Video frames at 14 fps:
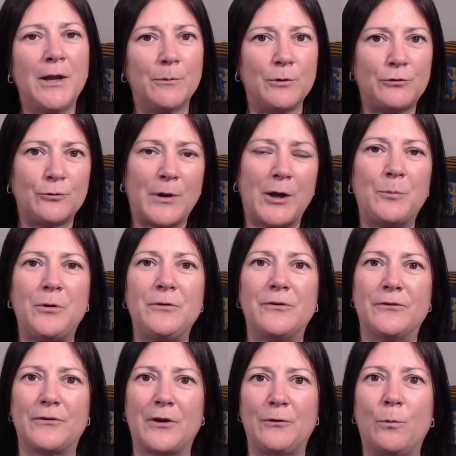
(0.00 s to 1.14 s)
which will help you
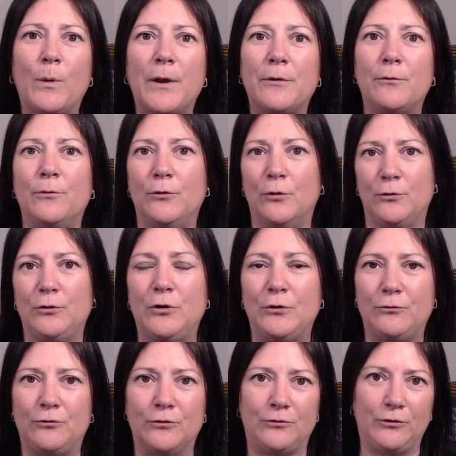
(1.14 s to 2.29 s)
decide whether or not you
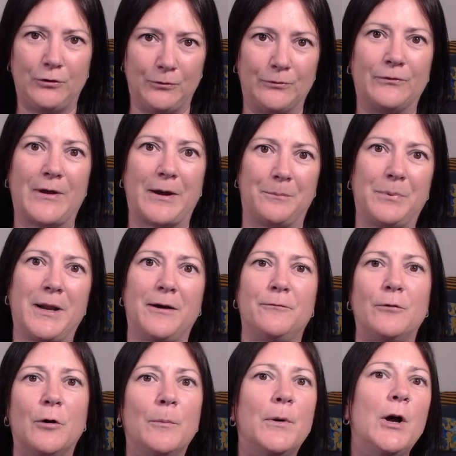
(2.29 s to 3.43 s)
should use that
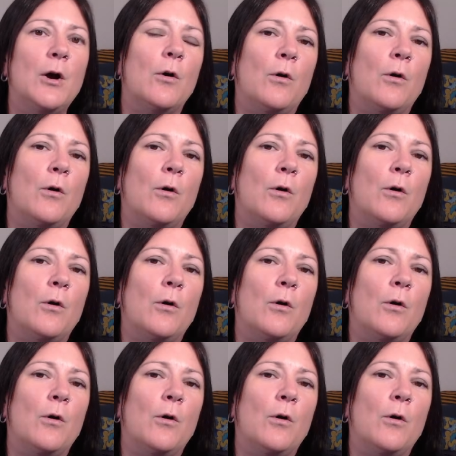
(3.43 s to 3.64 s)
platform